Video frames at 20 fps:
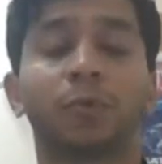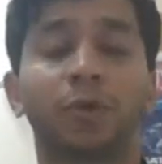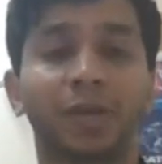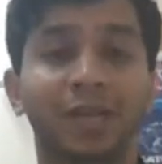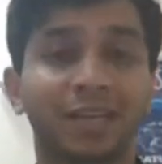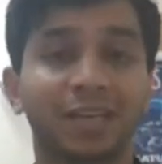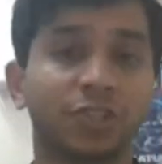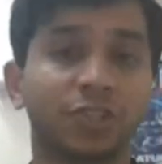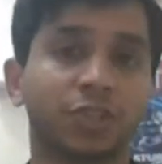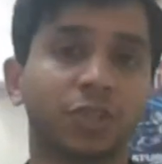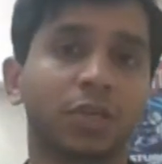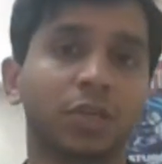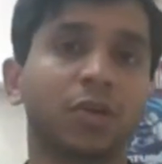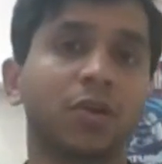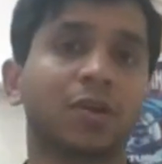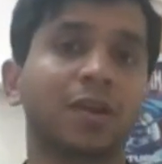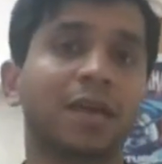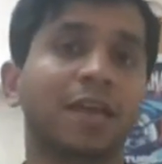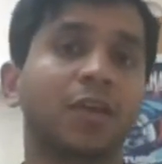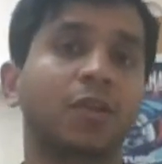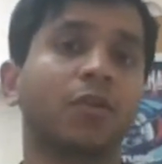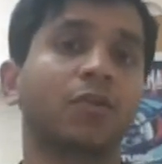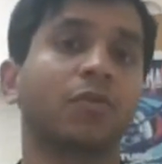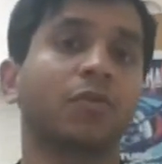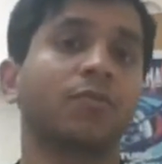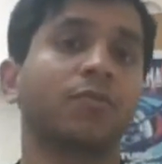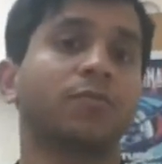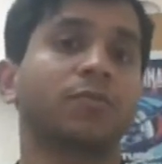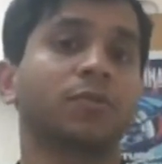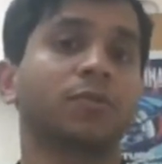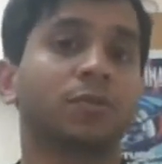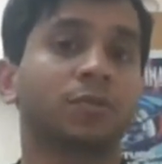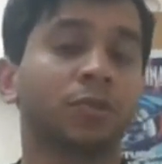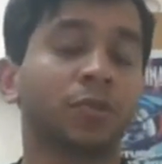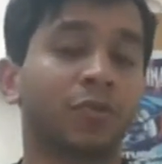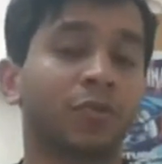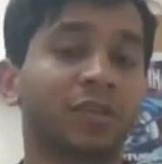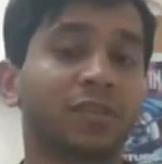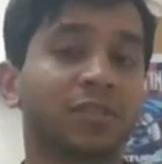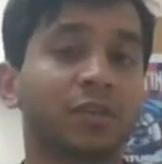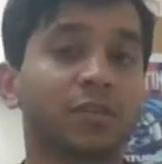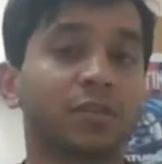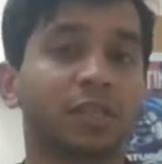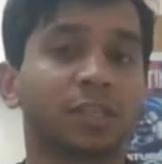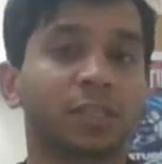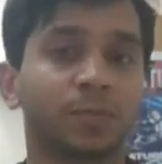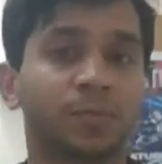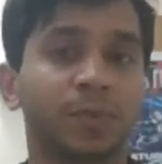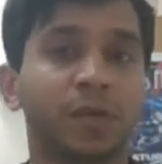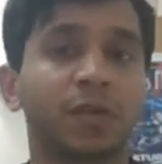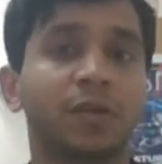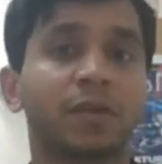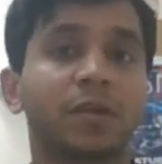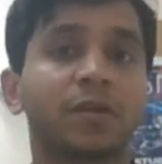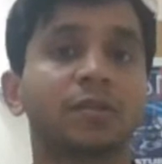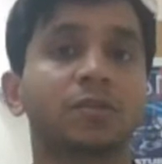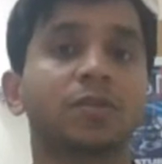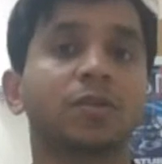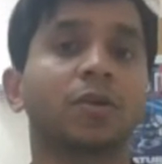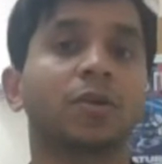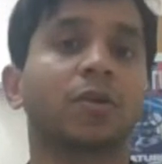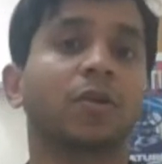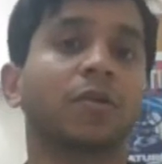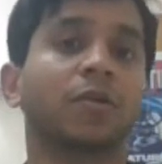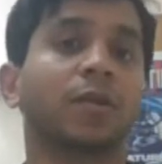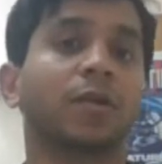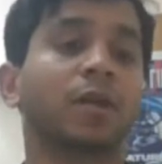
potential or like your your research experience or